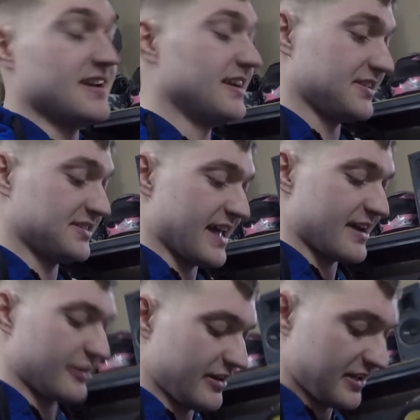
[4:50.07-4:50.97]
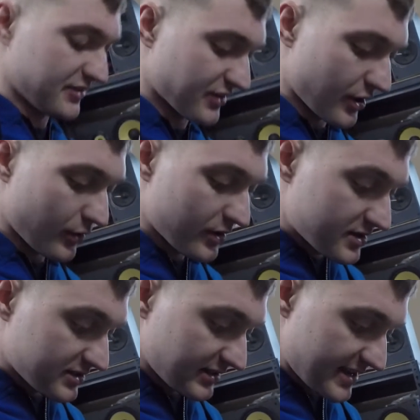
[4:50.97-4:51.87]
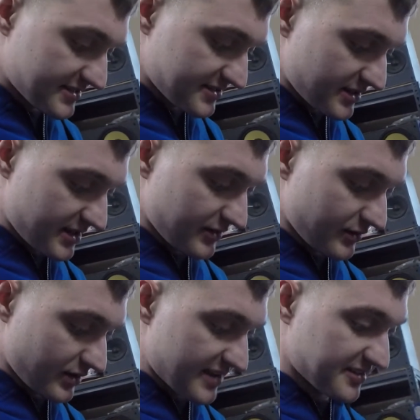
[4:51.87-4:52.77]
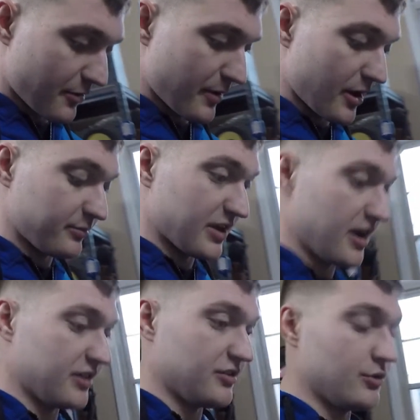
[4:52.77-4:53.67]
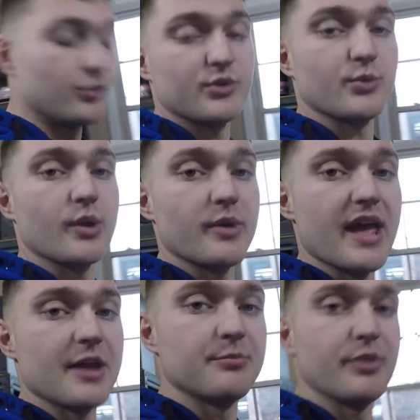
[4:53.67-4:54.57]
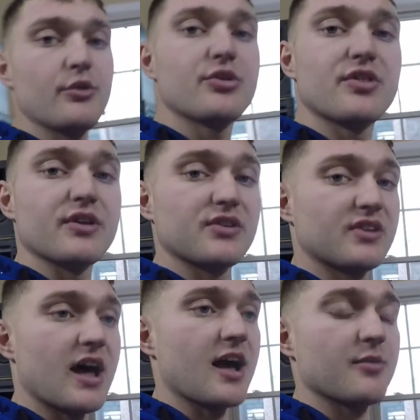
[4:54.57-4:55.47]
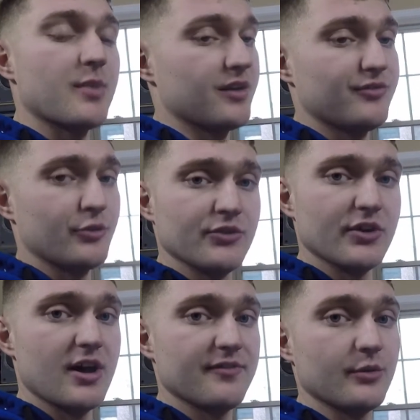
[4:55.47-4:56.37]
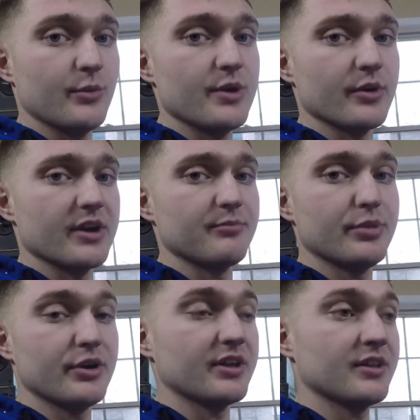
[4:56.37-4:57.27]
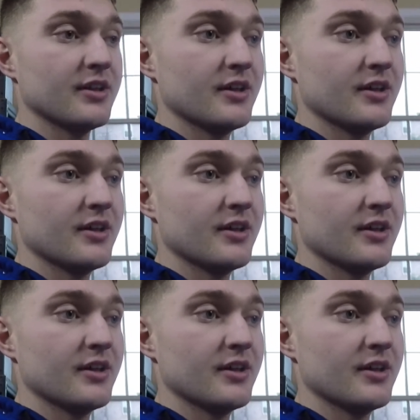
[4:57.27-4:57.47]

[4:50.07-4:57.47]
It is Saturday. So last night, the last time I updated you was when we had both of the stock manifolds off and we were inputting